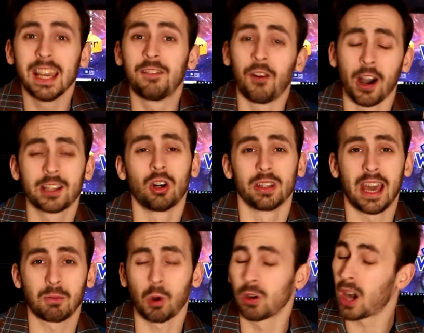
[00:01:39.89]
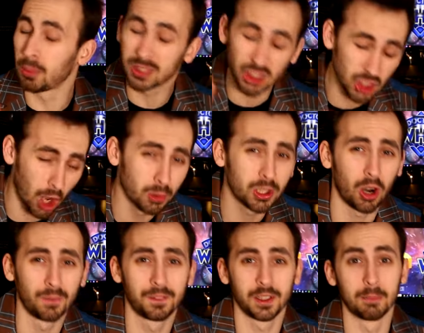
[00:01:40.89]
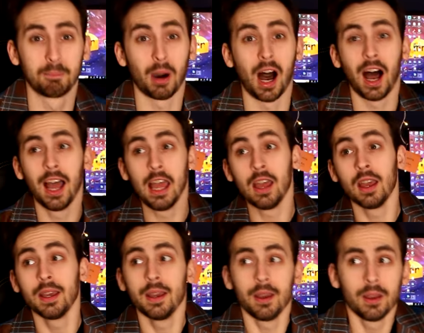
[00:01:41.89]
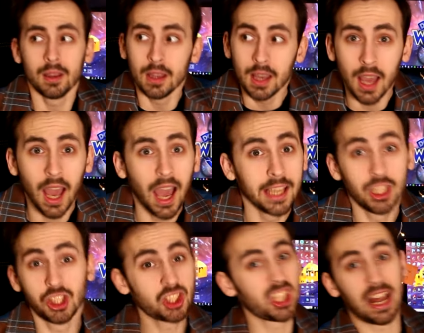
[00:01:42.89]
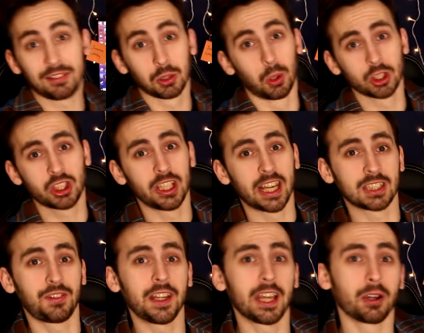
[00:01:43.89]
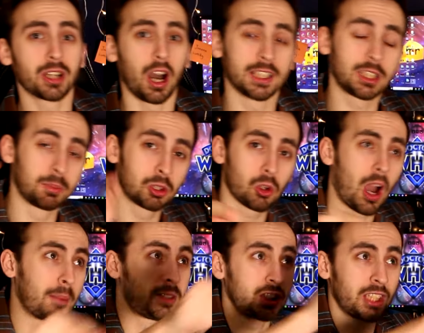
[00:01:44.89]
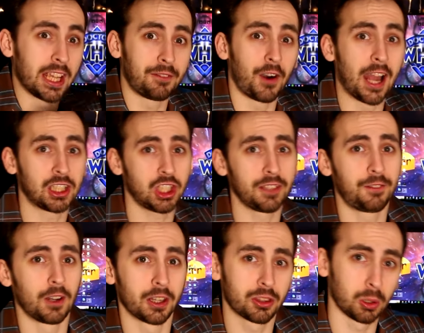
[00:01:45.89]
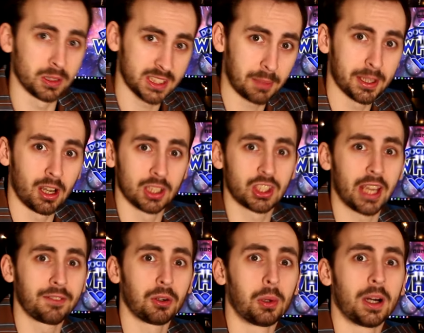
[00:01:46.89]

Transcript: if I got that wrong. I was so confident, but you're just gonna have to watch the next video, guys. Subscribe to see if I actually follow through on something I say for